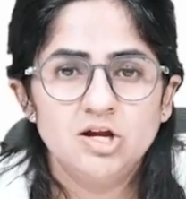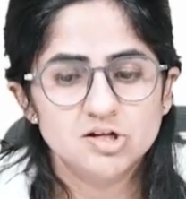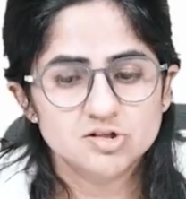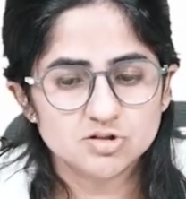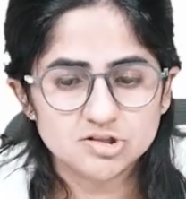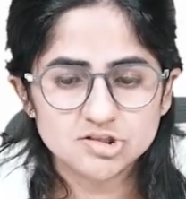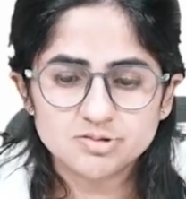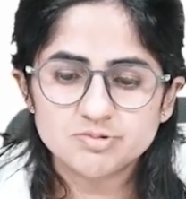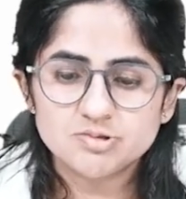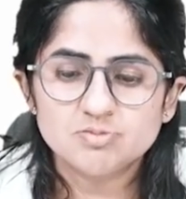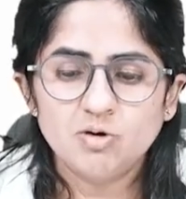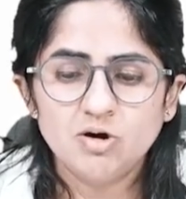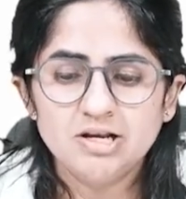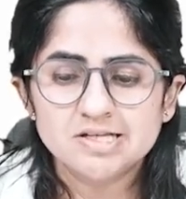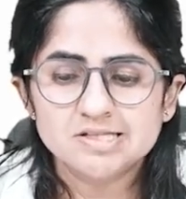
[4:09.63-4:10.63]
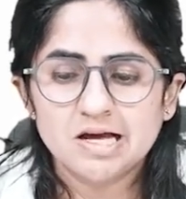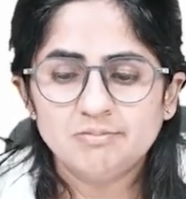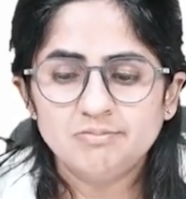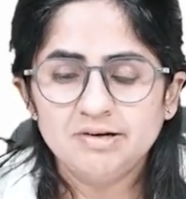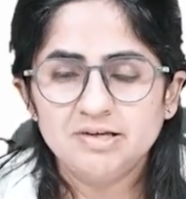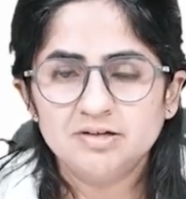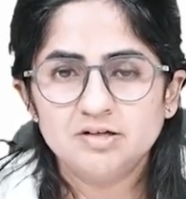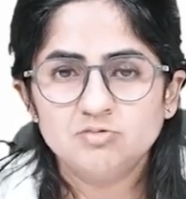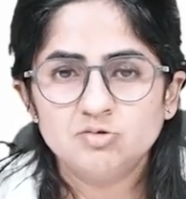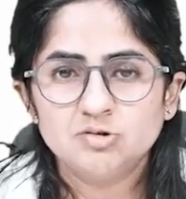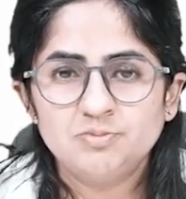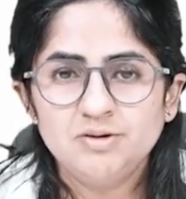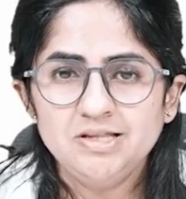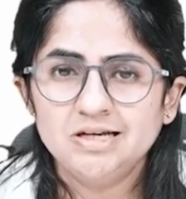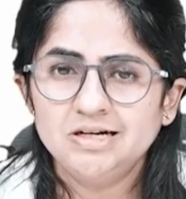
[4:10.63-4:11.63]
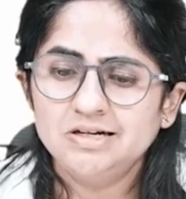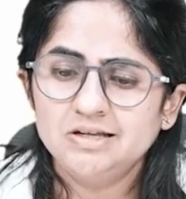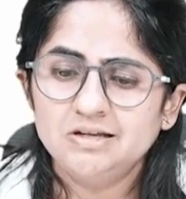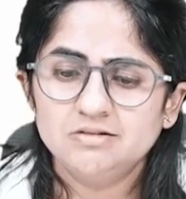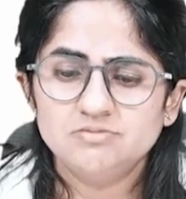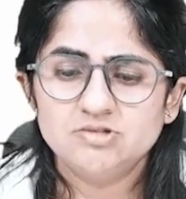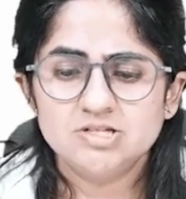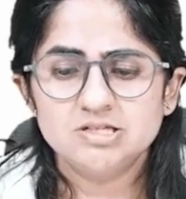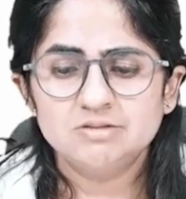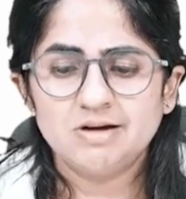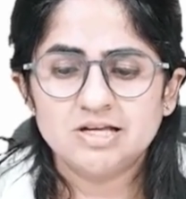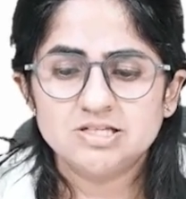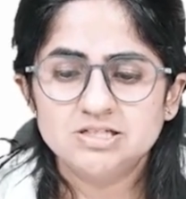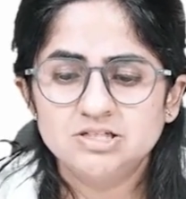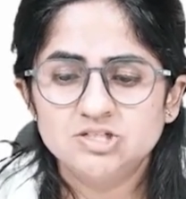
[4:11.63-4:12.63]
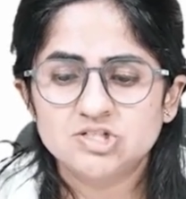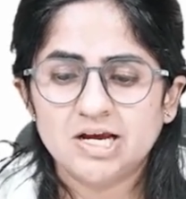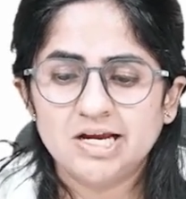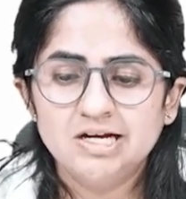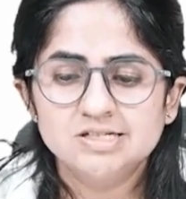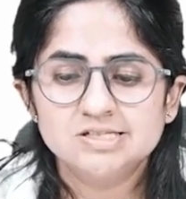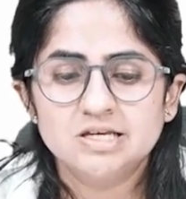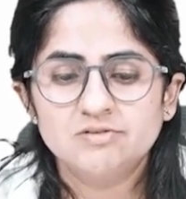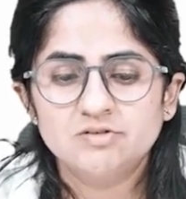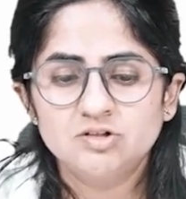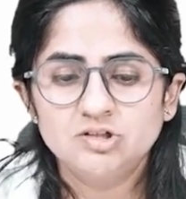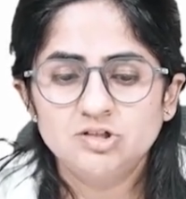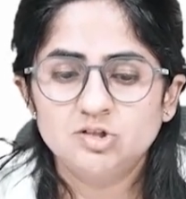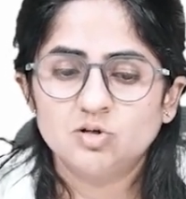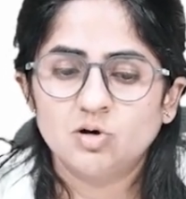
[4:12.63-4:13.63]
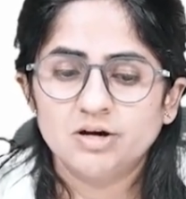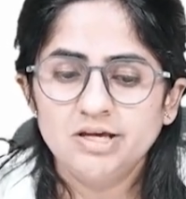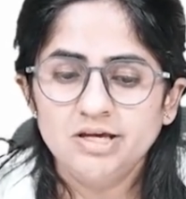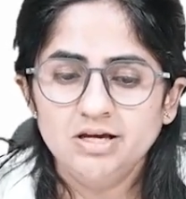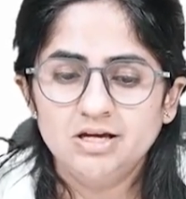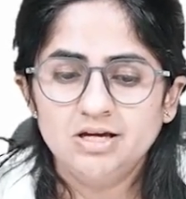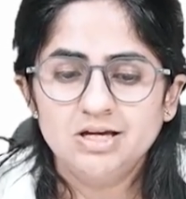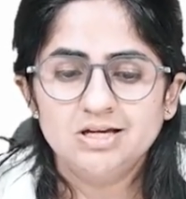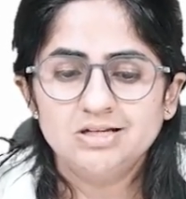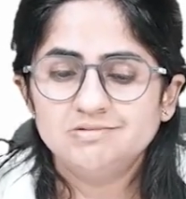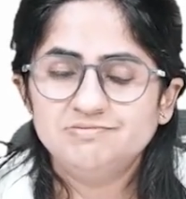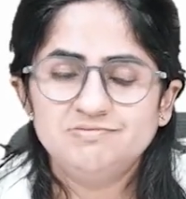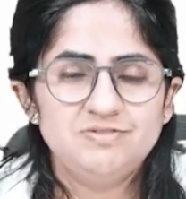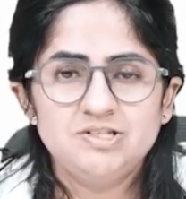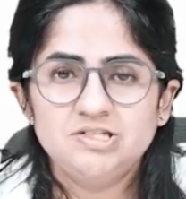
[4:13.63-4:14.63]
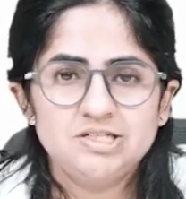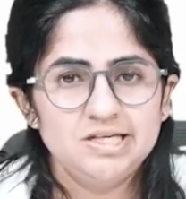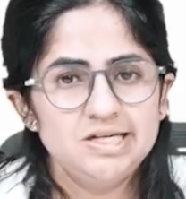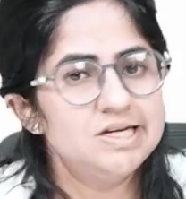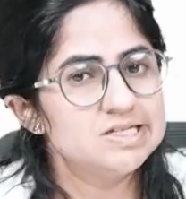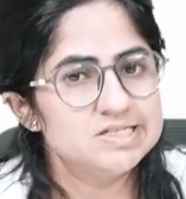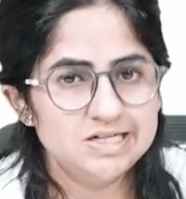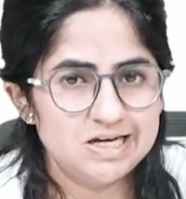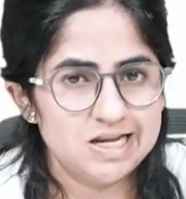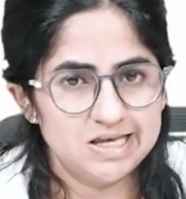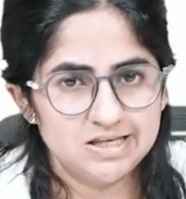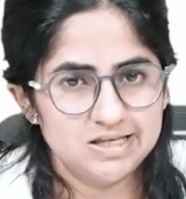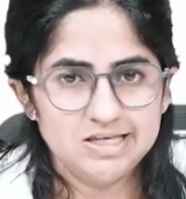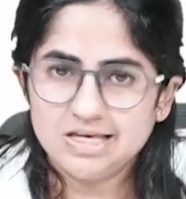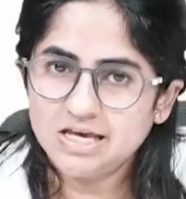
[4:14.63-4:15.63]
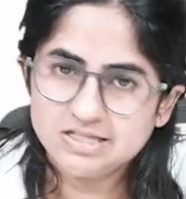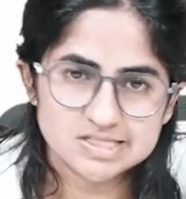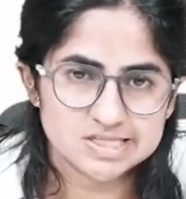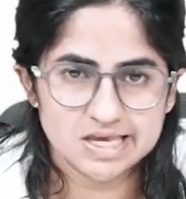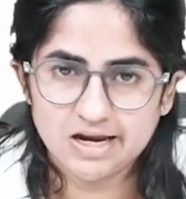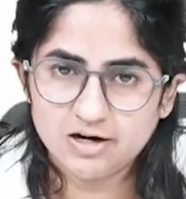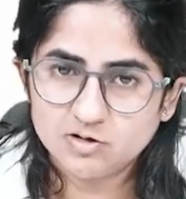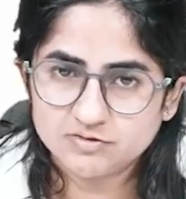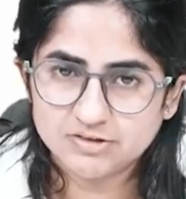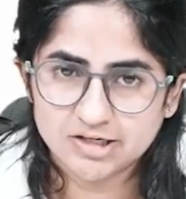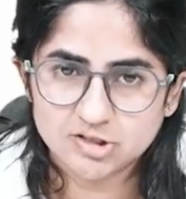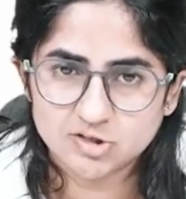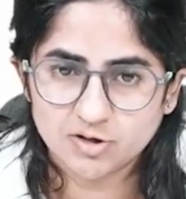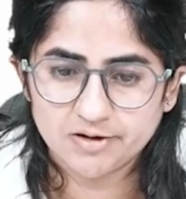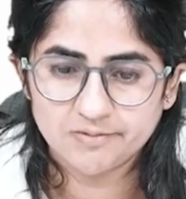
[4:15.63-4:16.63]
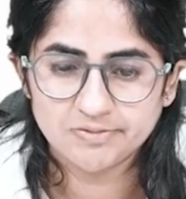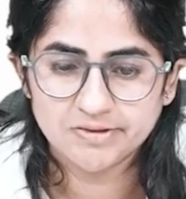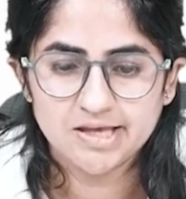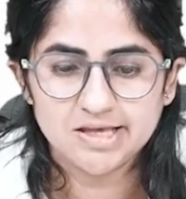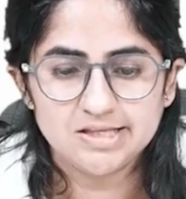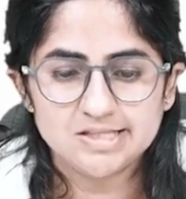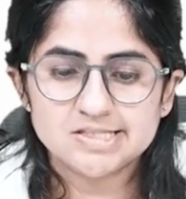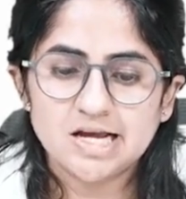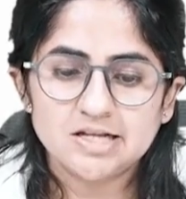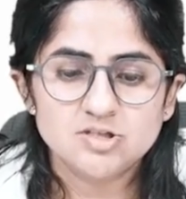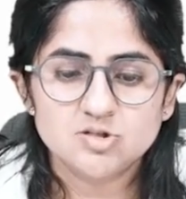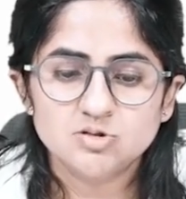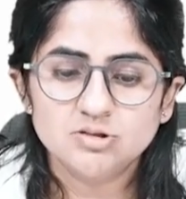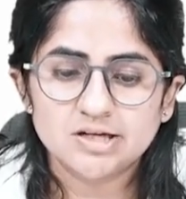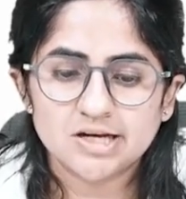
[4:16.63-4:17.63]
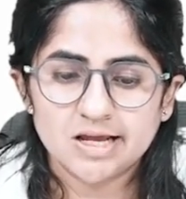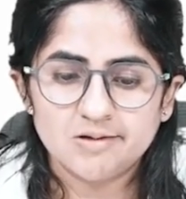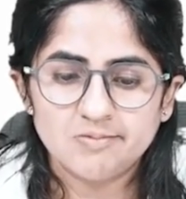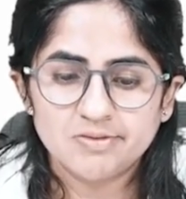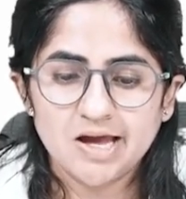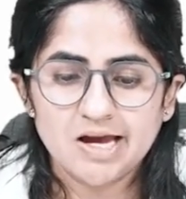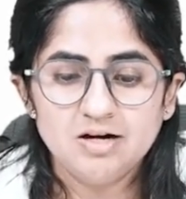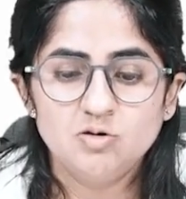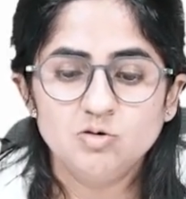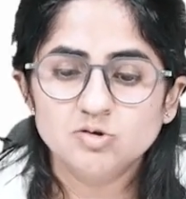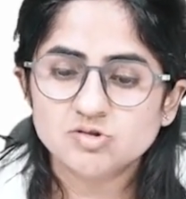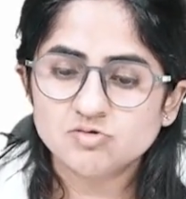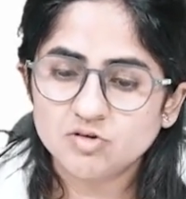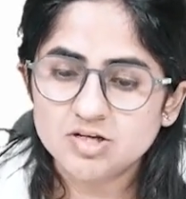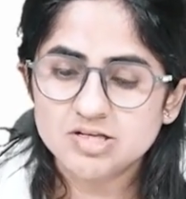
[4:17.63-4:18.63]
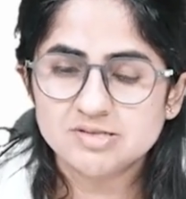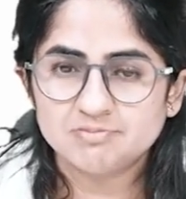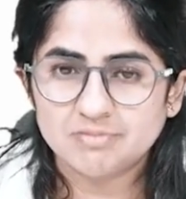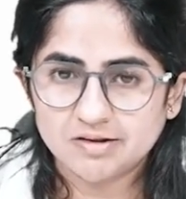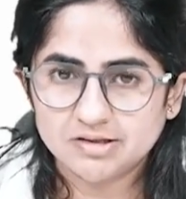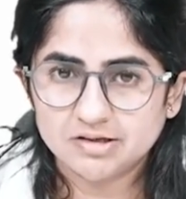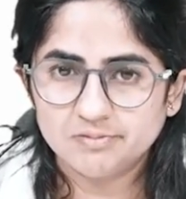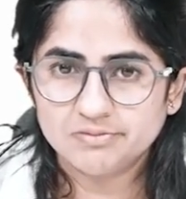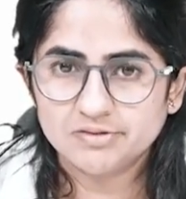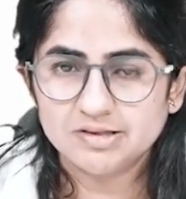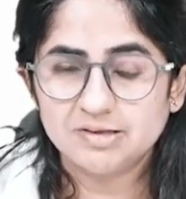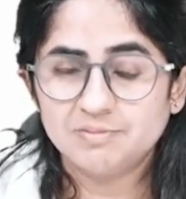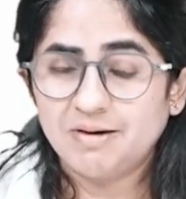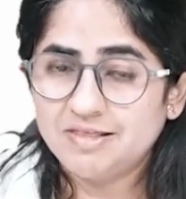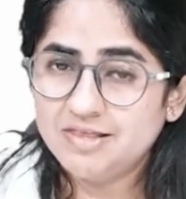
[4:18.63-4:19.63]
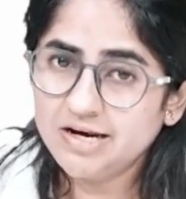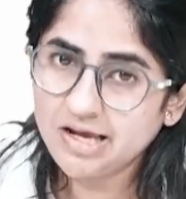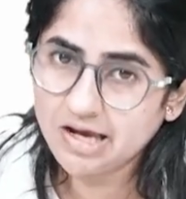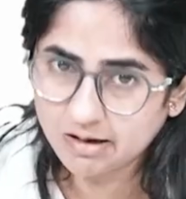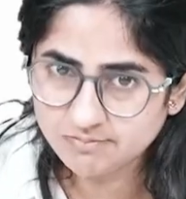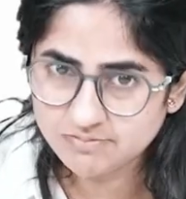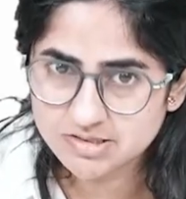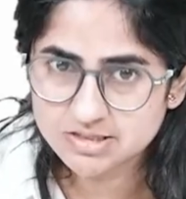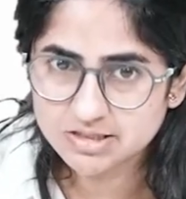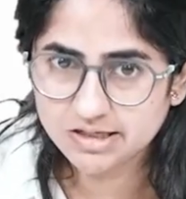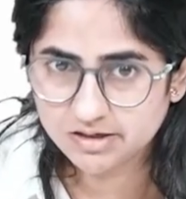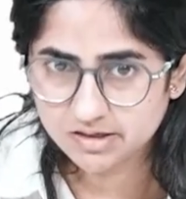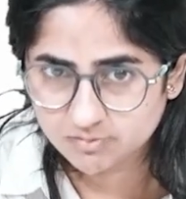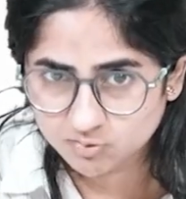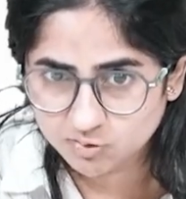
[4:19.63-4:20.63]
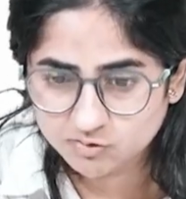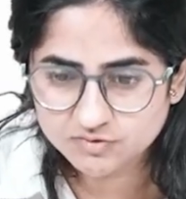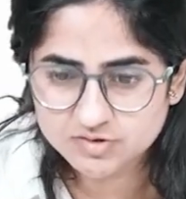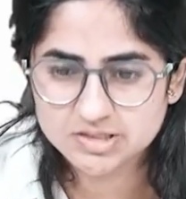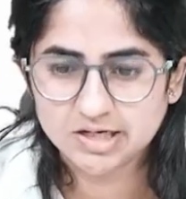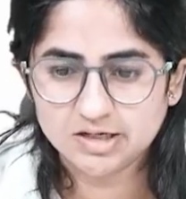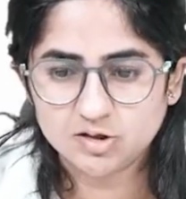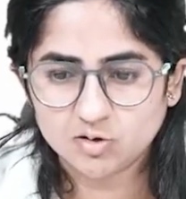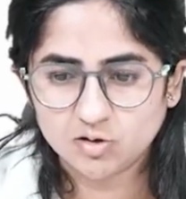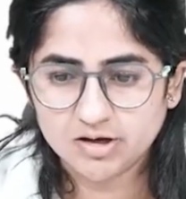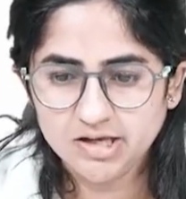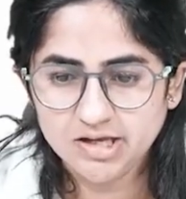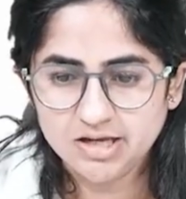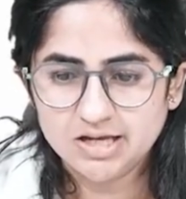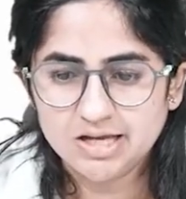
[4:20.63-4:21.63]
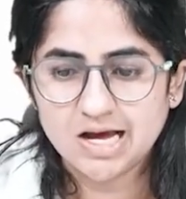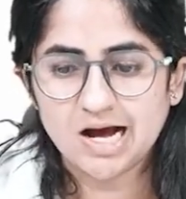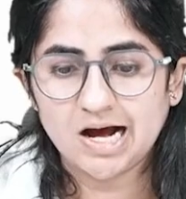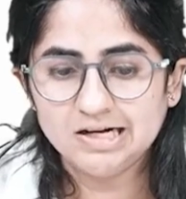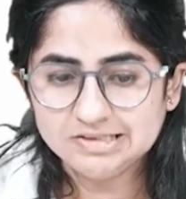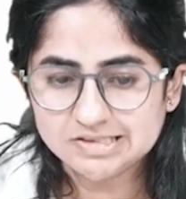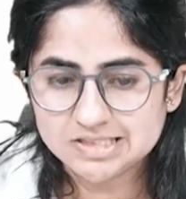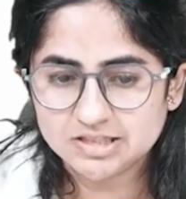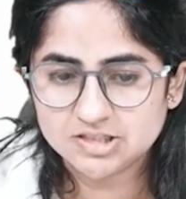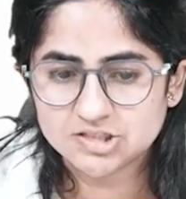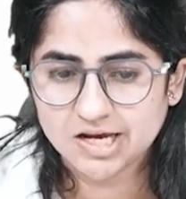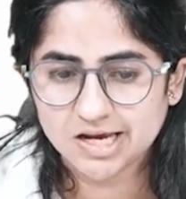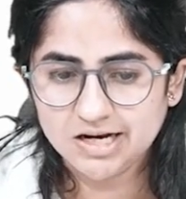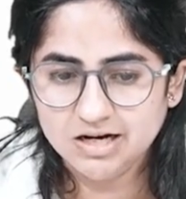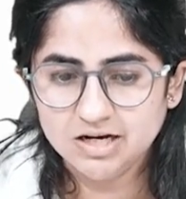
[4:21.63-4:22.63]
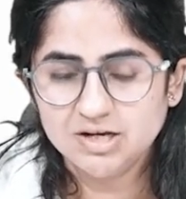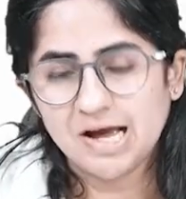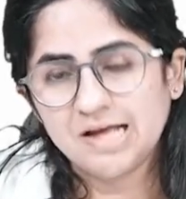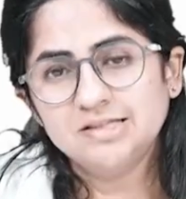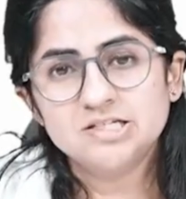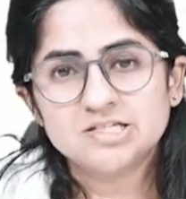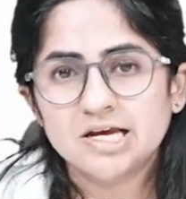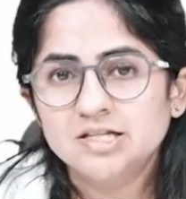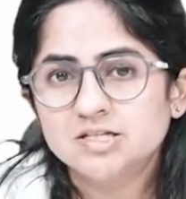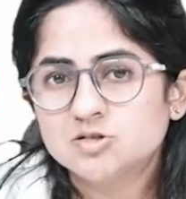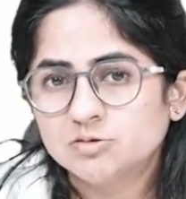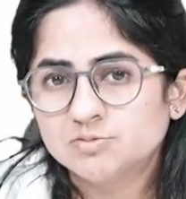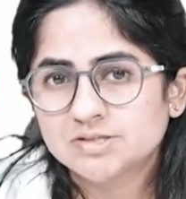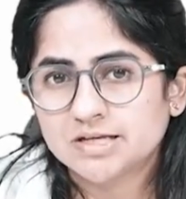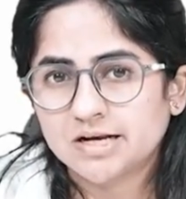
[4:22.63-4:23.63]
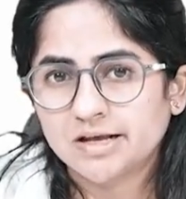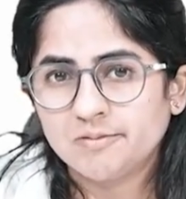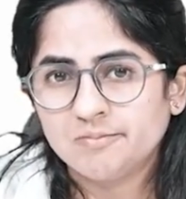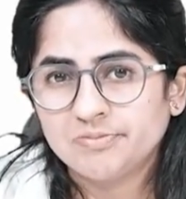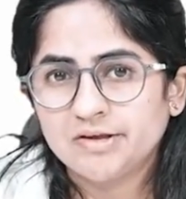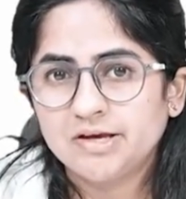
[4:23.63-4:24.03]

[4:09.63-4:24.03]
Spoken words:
So, a small example here would be that just imagine a child is given a toy which he doesn't like. He gets scared of that toy, starts to cry, and looks for his mother. The mother comes, removes that toy, hugs the child, and the child stops crying.